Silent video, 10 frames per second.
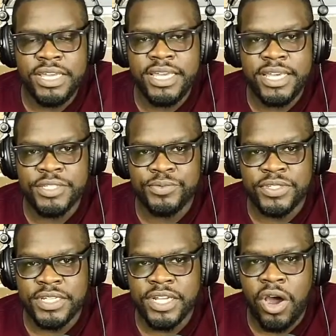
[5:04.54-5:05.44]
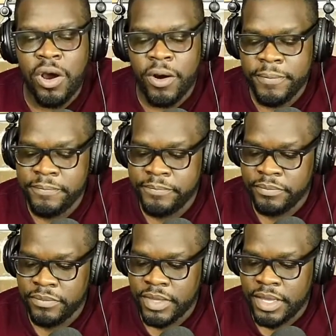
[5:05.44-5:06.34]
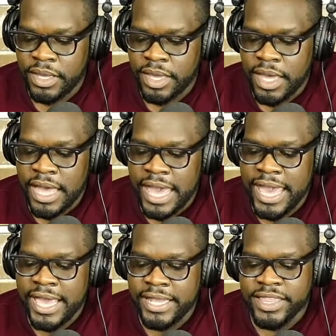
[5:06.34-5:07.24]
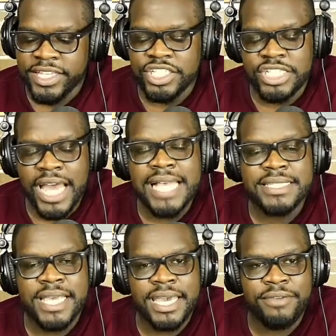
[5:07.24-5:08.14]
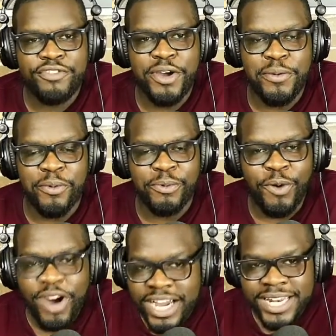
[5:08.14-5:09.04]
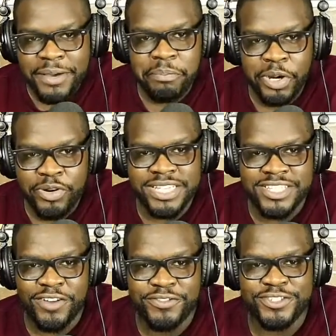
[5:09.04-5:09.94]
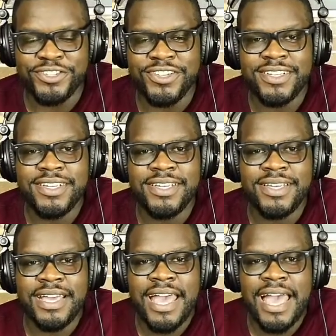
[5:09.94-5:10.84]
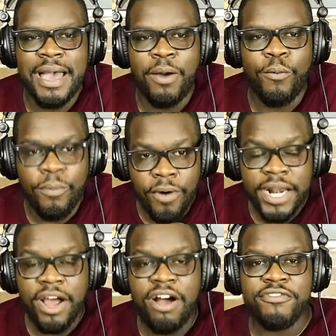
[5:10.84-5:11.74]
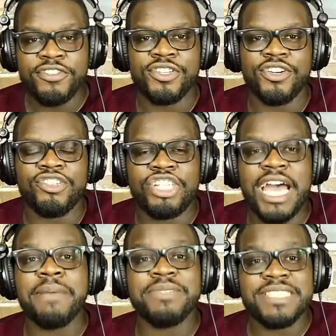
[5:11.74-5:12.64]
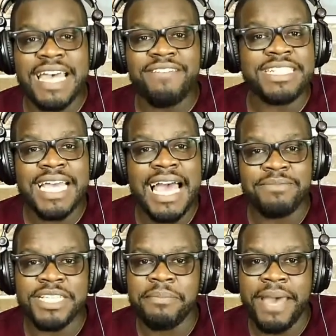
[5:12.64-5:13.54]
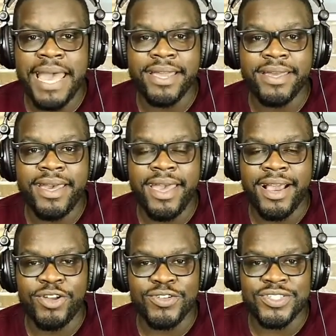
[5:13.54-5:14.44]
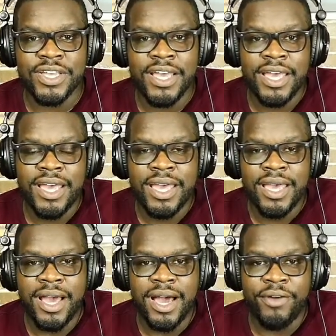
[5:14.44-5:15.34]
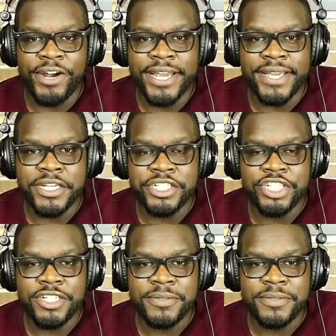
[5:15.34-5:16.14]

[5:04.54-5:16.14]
kids was in the car, and the shots came from one police officer. One officer shot him 7 times in the back at close range.